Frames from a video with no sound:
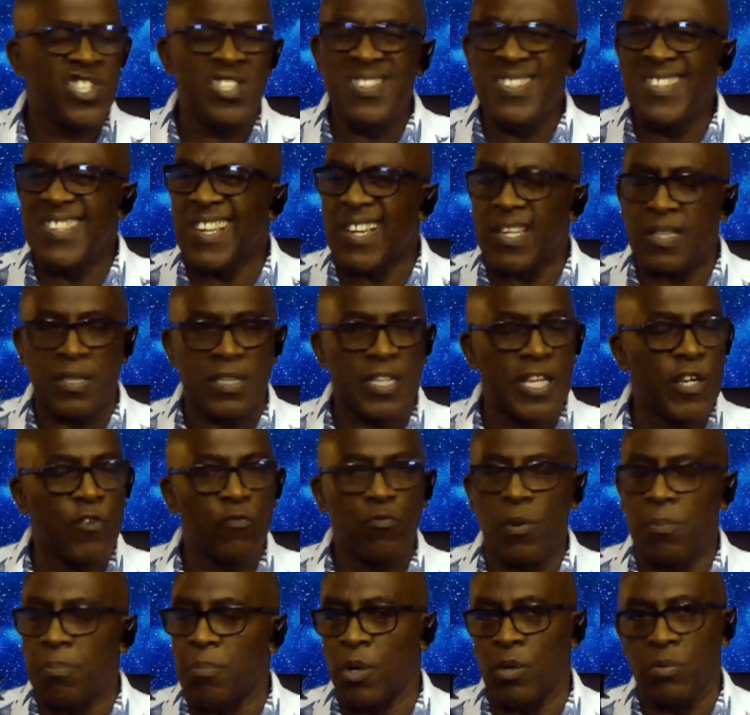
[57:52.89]

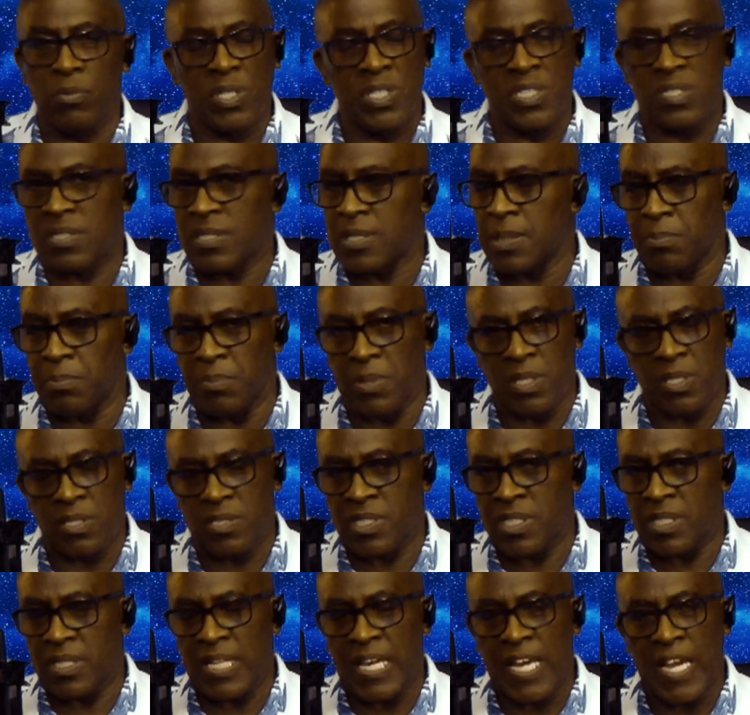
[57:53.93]
nothing remotely similar
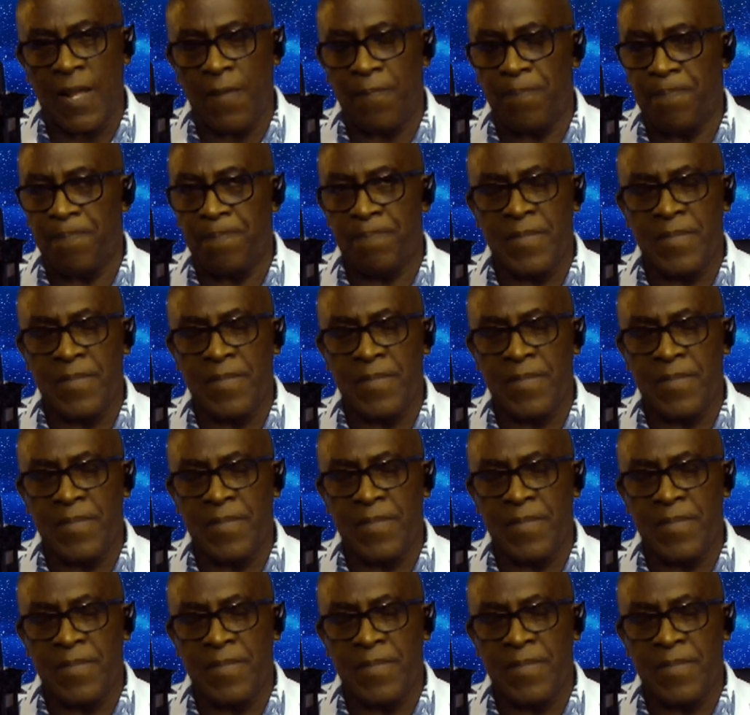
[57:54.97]
to that.